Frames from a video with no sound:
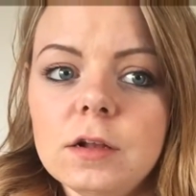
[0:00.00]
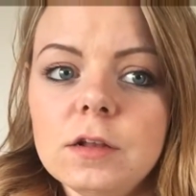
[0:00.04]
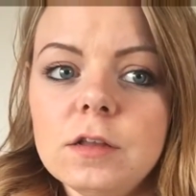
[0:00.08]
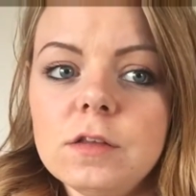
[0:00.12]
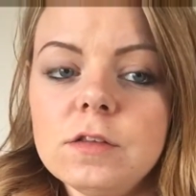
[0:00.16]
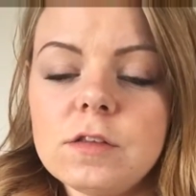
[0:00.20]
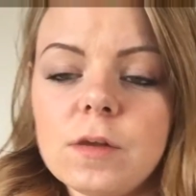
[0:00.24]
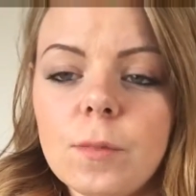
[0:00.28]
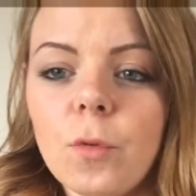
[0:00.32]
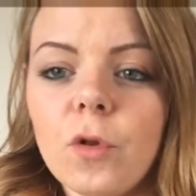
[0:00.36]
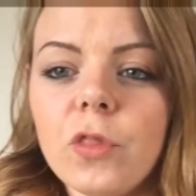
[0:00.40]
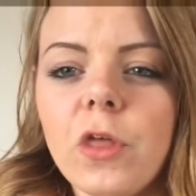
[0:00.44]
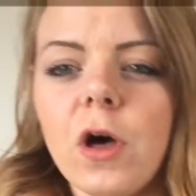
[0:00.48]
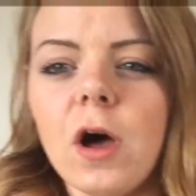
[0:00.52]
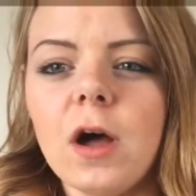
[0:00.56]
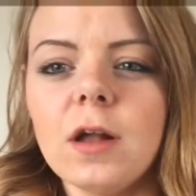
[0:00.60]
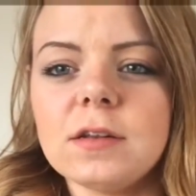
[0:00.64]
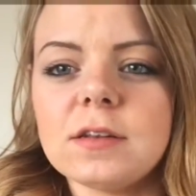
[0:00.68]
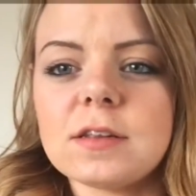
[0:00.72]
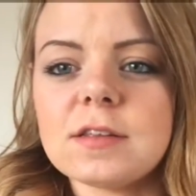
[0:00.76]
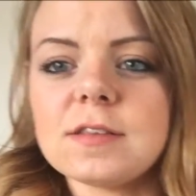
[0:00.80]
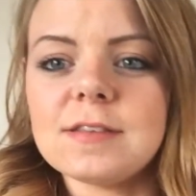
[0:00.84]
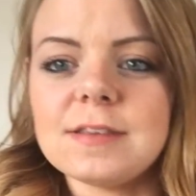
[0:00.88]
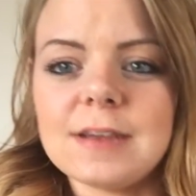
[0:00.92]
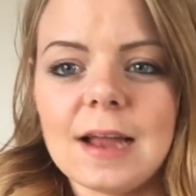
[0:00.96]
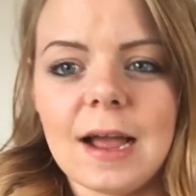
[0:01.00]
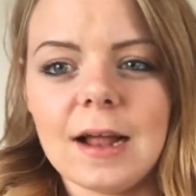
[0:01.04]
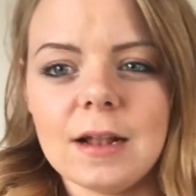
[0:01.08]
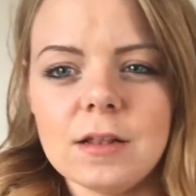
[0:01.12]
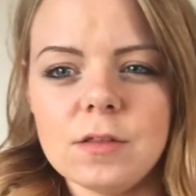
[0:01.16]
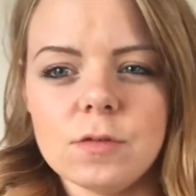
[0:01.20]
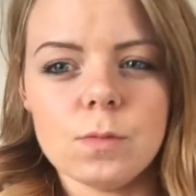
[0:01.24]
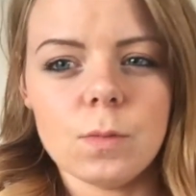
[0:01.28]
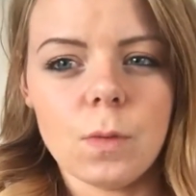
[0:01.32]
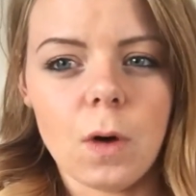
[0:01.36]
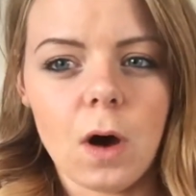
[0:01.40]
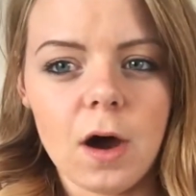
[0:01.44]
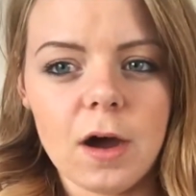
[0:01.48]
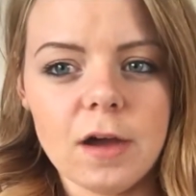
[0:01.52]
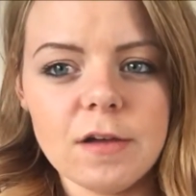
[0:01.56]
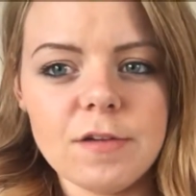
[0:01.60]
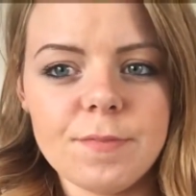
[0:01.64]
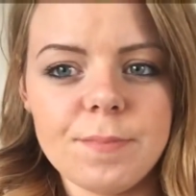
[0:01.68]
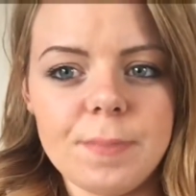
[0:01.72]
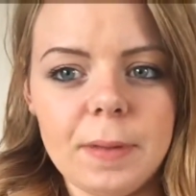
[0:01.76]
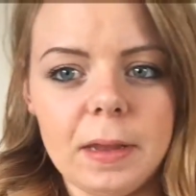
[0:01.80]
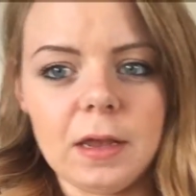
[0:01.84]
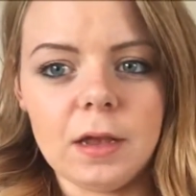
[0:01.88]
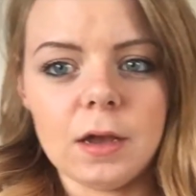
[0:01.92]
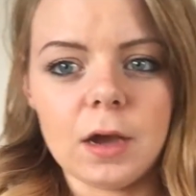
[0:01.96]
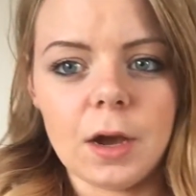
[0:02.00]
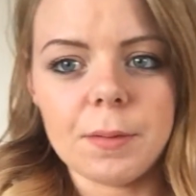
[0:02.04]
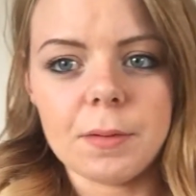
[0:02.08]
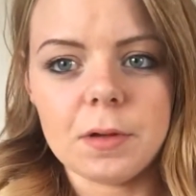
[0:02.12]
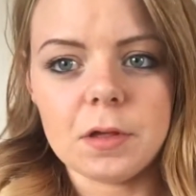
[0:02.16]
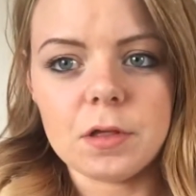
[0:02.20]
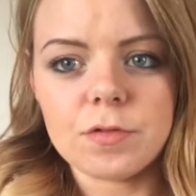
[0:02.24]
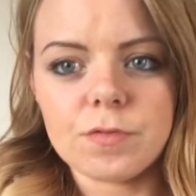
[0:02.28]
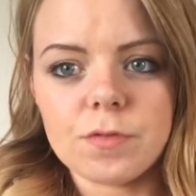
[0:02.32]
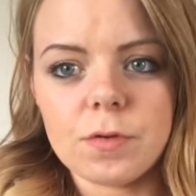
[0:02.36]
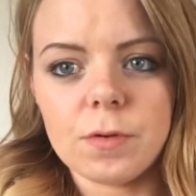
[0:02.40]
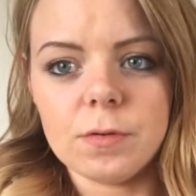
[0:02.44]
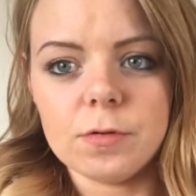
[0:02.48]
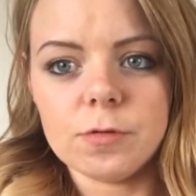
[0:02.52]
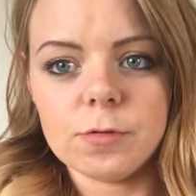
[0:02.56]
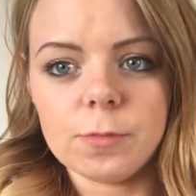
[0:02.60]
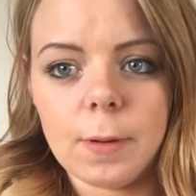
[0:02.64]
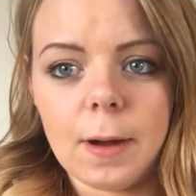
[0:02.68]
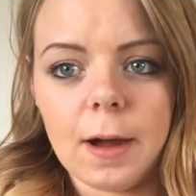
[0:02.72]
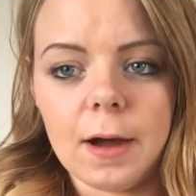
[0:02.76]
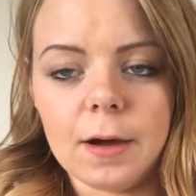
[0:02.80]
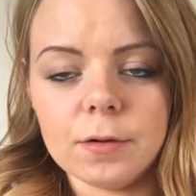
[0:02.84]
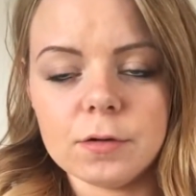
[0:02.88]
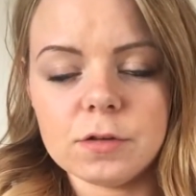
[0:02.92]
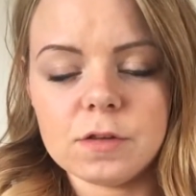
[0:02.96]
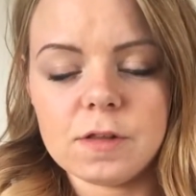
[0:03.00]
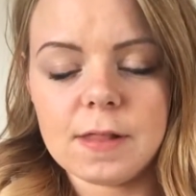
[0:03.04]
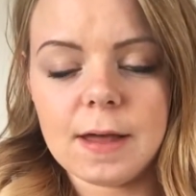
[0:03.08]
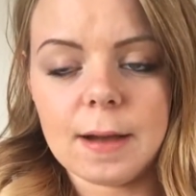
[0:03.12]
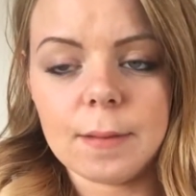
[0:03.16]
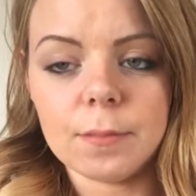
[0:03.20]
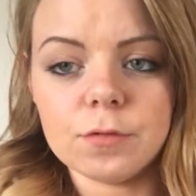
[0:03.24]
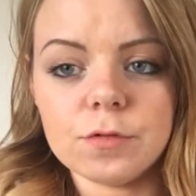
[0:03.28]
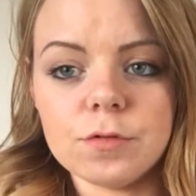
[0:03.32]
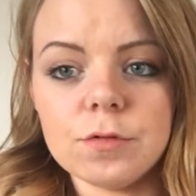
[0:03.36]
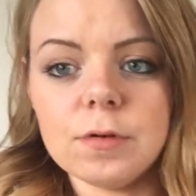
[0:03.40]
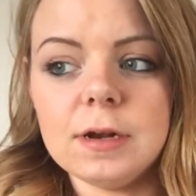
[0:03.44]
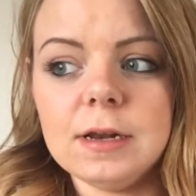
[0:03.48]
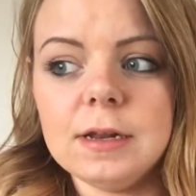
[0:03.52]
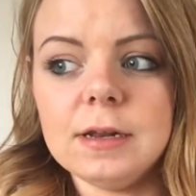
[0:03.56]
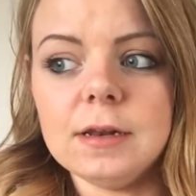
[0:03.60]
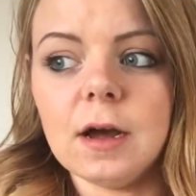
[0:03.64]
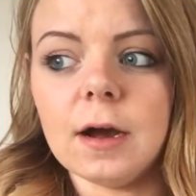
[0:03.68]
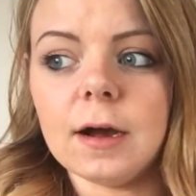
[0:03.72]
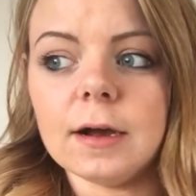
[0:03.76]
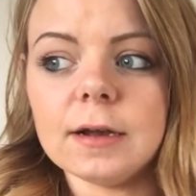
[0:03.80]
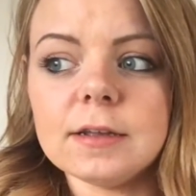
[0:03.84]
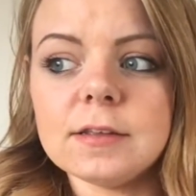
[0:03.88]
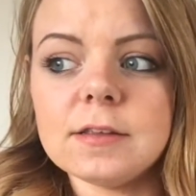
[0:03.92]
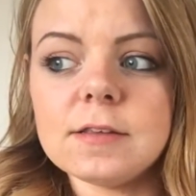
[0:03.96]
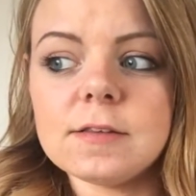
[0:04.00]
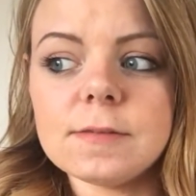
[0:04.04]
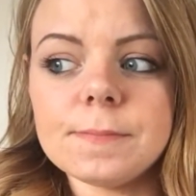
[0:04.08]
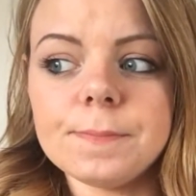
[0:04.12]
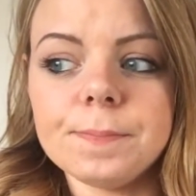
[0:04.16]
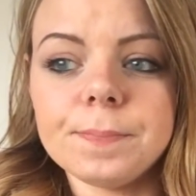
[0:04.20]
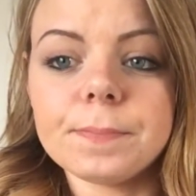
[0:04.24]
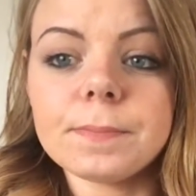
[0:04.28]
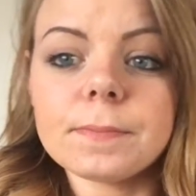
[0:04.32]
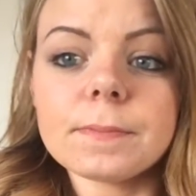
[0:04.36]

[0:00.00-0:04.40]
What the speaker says: someone that understands what I've been going through as well, so that was really nice.